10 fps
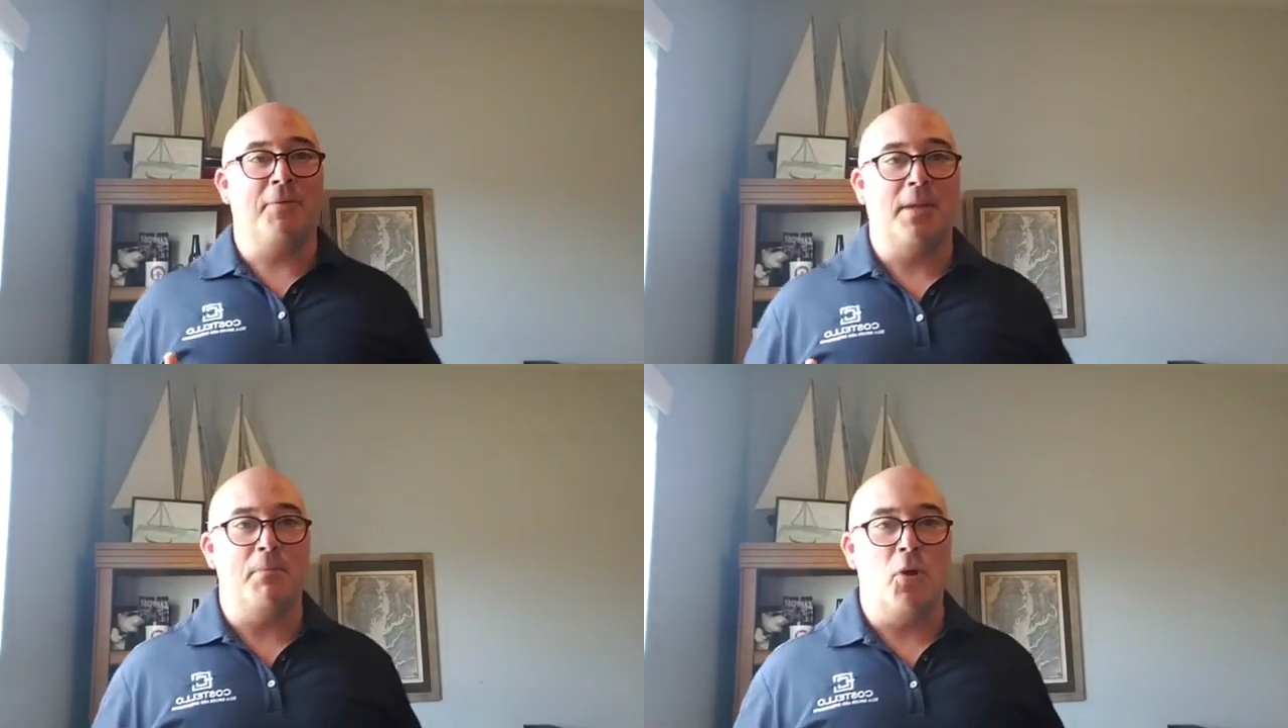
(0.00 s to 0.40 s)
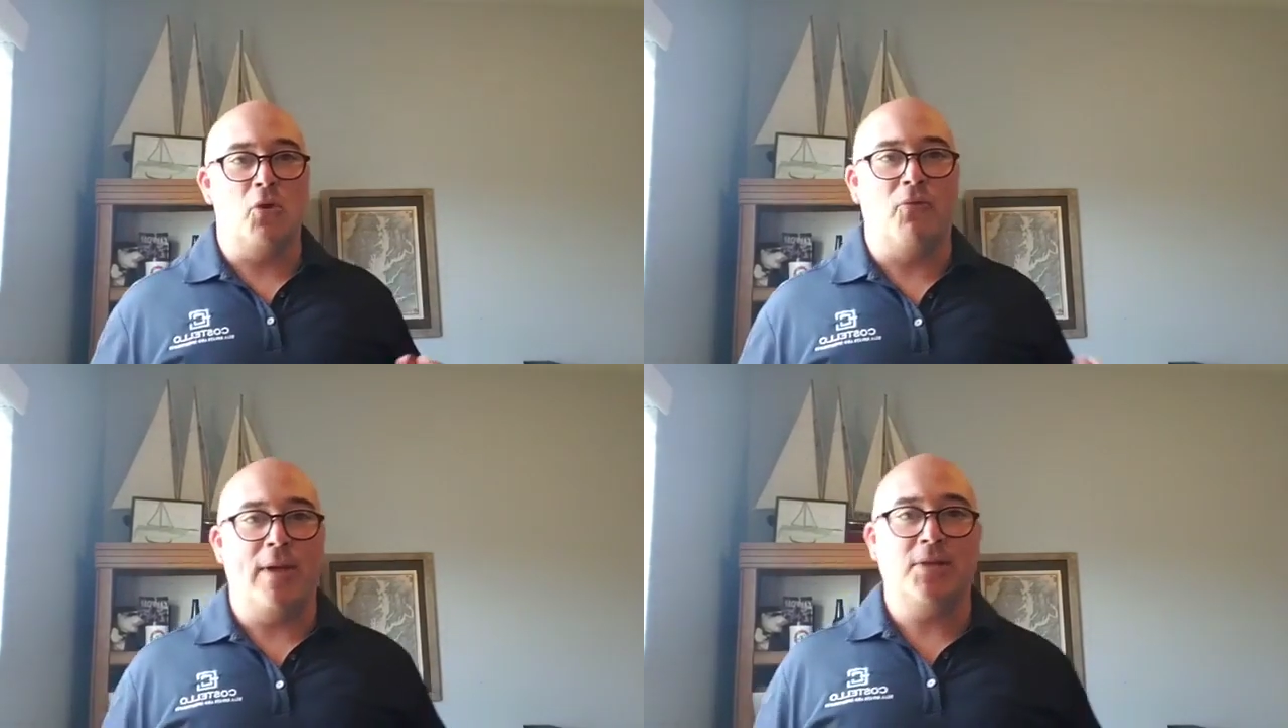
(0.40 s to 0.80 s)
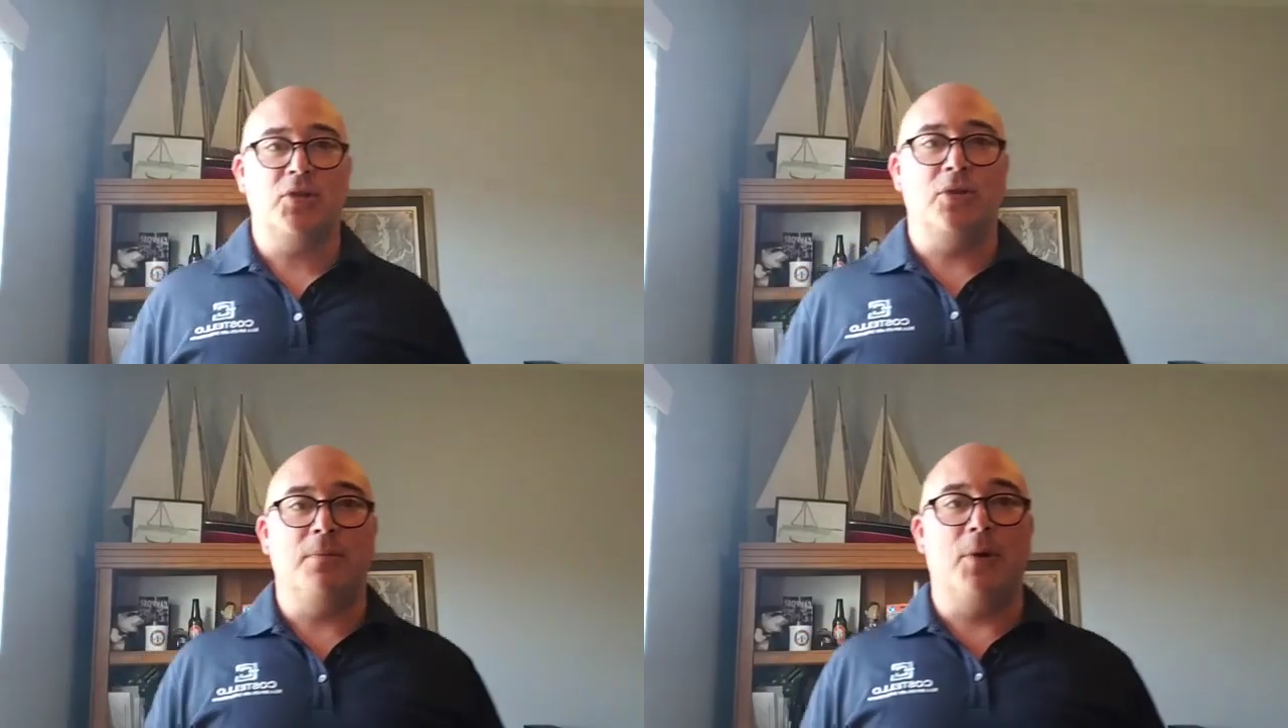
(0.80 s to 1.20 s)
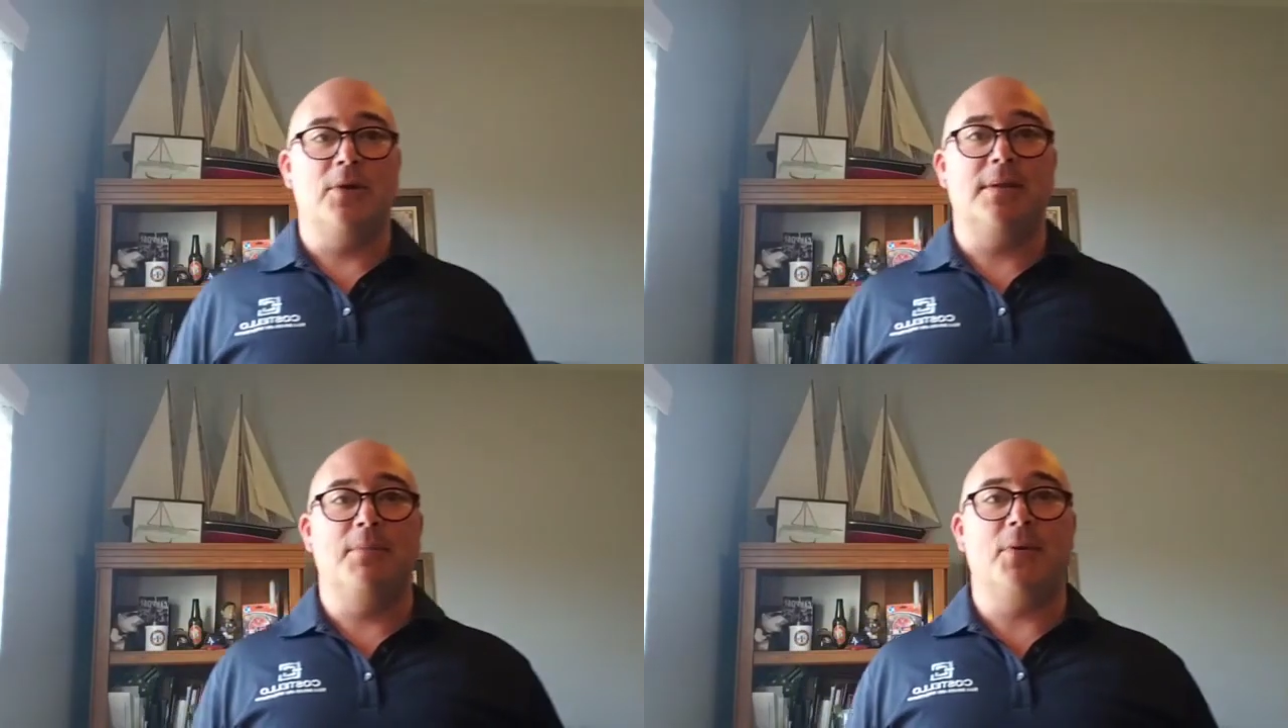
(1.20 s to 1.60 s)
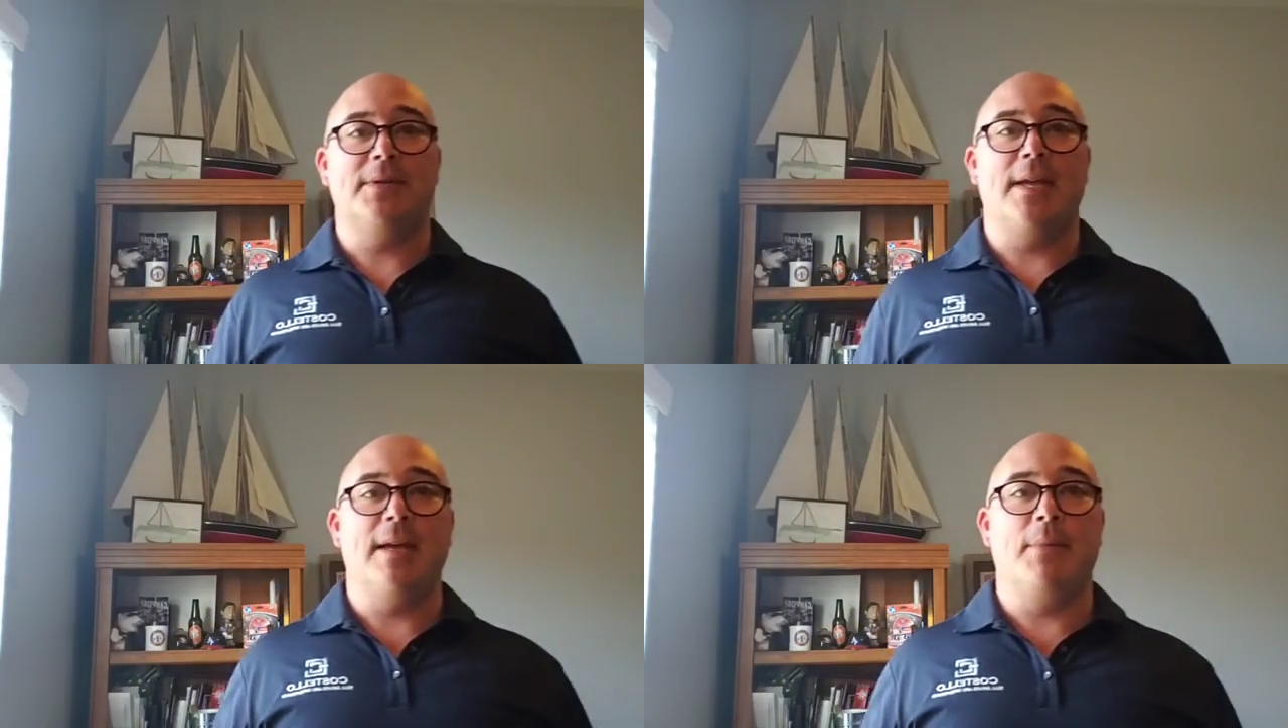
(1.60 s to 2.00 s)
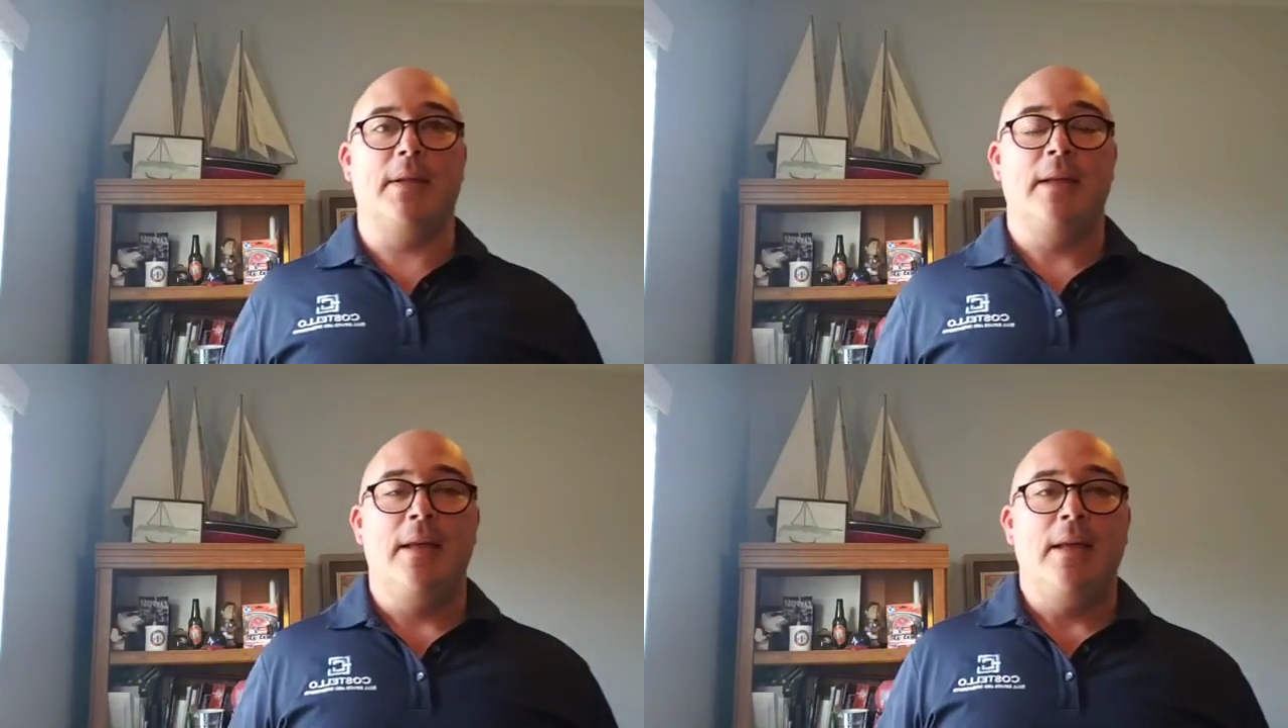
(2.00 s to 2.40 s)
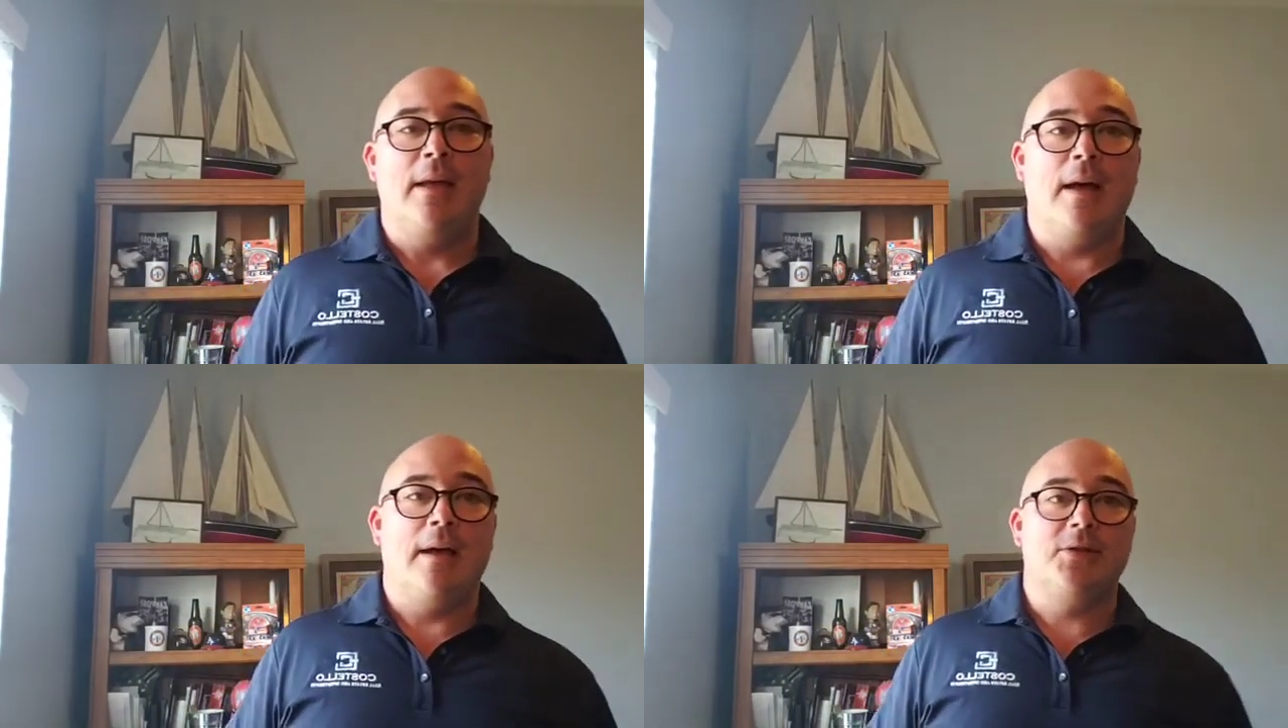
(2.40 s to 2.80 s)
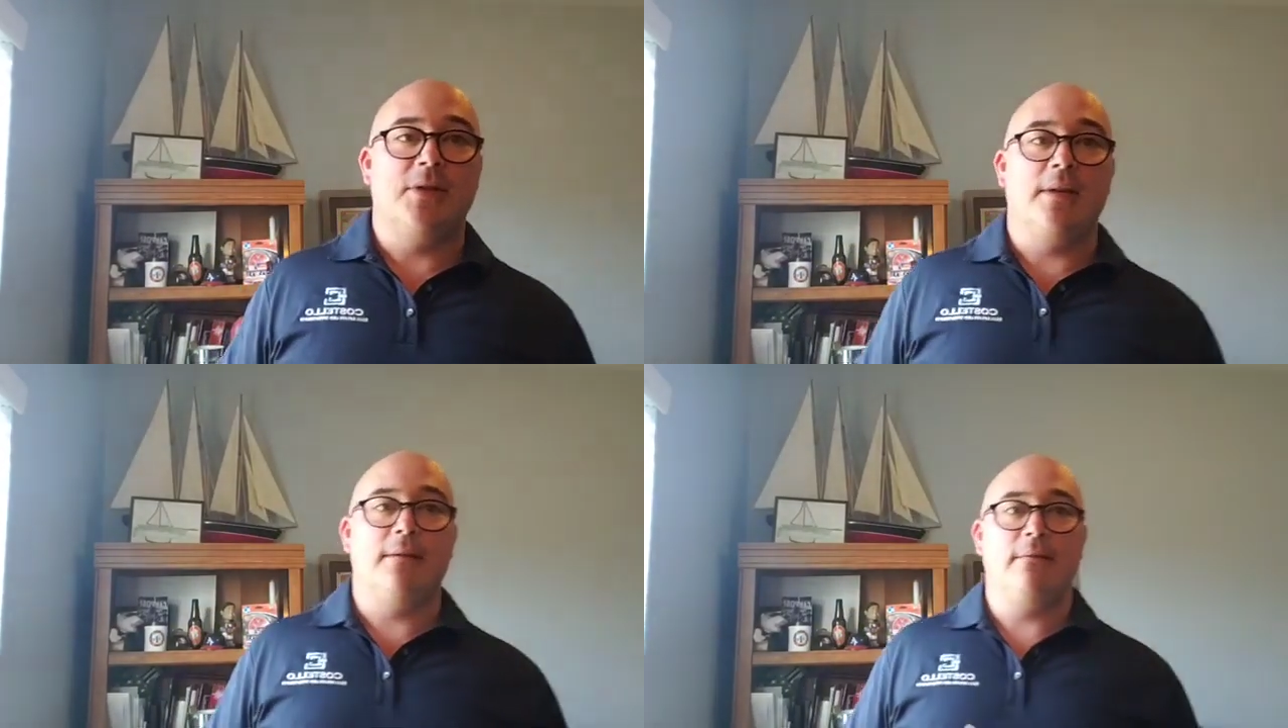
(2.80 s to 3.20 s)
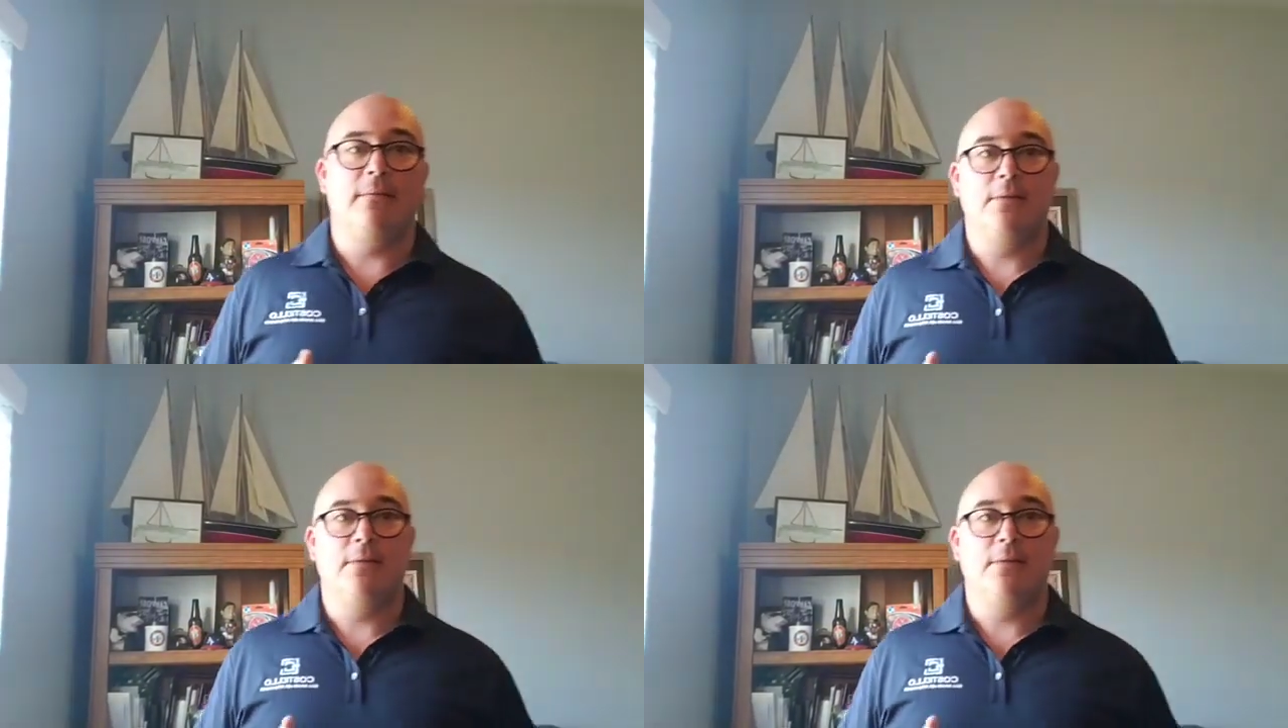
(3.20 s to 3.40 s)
really a motivational person per se, but she